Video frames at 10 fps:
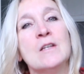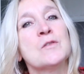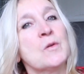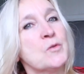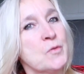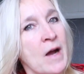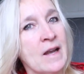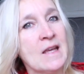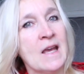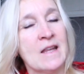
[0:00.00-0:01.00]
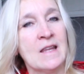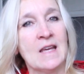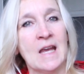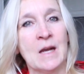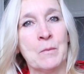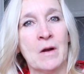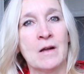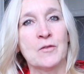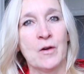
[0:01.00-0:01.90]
So try to get the camera